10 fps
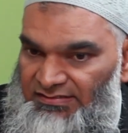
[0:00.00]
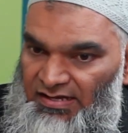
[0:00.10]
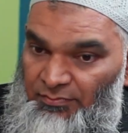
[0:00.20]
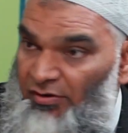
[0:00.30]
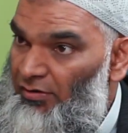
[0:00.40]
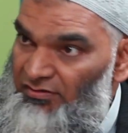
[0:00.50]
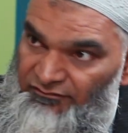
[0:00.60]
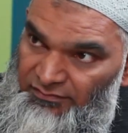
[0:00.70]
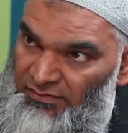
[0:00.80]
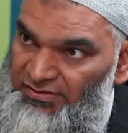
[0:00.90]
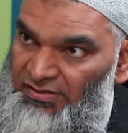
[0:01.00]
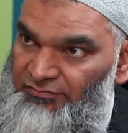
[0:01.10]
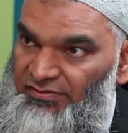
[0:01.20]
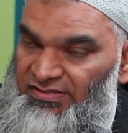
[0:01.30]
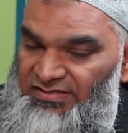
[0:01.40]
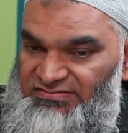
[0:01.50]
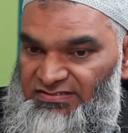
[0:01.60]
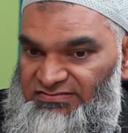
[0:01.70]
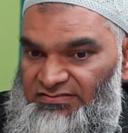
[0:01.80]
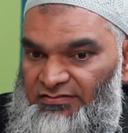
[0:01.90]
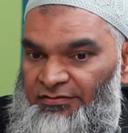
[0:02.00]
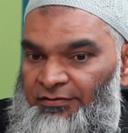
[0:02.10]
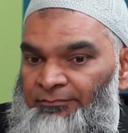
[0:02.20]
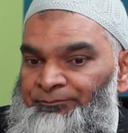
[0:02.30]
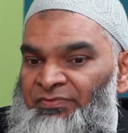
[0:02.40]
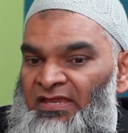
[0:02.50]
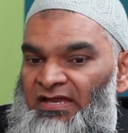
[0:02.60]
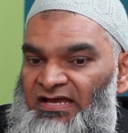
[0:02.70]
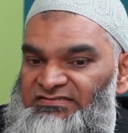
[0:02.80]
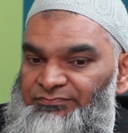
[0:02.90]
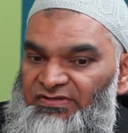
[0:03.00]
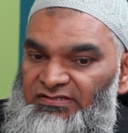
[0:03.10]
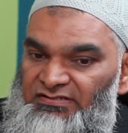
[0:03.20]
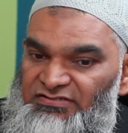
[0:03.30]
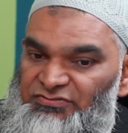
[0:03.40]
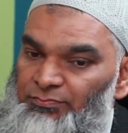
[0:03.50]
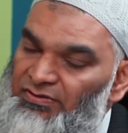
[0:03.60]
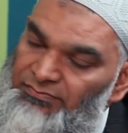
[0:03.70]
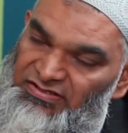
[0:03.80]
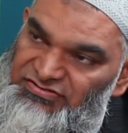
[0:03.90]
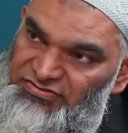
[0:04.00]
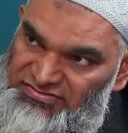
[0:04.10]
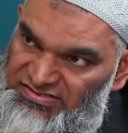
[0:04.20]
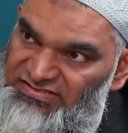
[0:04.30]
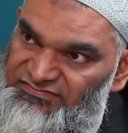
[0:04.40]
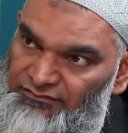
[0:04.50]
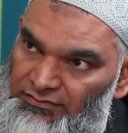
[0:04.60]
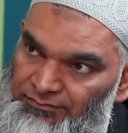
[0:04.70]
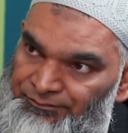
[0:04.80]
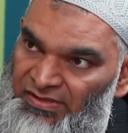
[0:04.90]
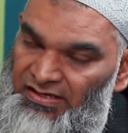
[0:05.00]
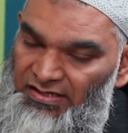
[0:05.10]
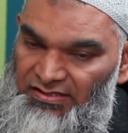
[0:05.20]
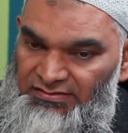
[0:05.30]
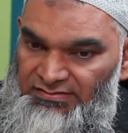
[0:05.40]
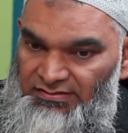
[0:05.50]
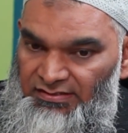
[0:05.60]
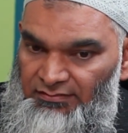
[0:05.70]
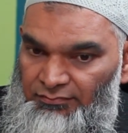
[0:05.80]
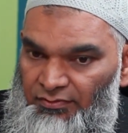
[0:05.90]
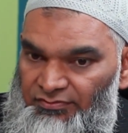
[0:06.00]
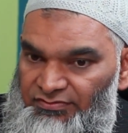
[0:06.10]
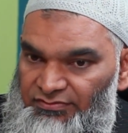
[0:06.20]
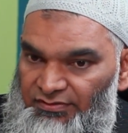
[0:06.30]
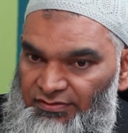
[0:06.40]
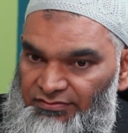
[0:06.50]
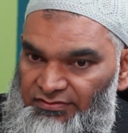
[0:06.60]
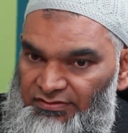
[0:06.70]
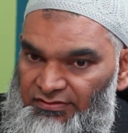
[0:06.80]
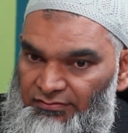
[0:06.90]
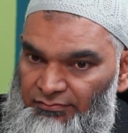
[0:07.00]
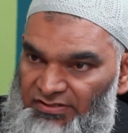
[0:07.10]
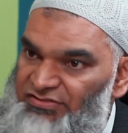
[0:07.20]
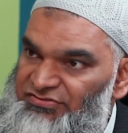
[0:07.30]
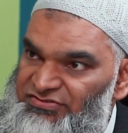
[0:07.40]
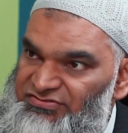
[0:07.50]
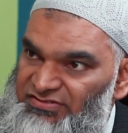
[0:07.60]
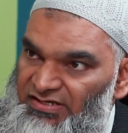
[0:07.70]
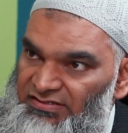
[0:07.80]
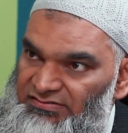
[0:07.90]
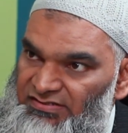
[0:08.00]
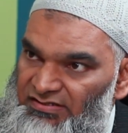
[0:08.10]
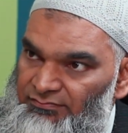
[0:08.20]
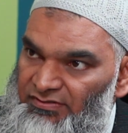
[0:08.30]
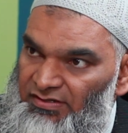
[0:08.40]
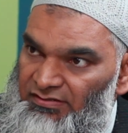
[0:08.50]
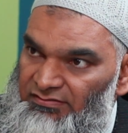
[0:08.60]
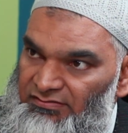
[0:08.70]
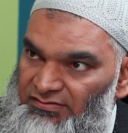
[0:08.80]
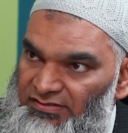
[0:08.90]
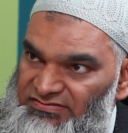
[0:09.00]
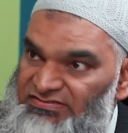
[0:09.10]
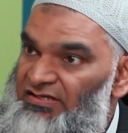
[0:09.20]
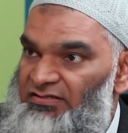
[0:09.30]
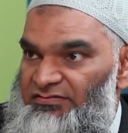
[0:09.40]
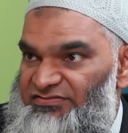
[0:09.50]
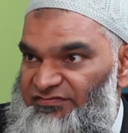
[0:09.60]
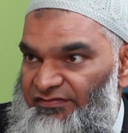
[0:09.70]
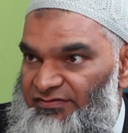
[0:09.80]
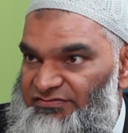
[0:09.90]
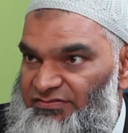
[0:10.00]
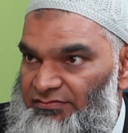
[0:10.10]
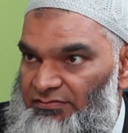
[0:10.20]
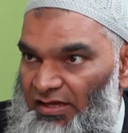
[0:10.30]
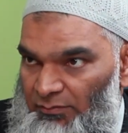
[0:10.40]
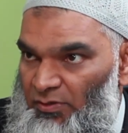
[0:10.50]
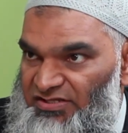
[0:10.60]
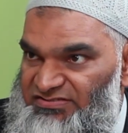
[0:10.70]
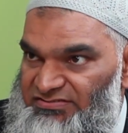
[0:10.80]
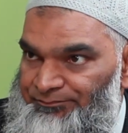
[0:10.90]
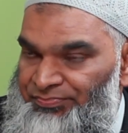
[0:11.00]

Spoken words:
among all of the 100 he has listed here, has been supremely successful in both the religious and secular spheres at mm-hmm. once.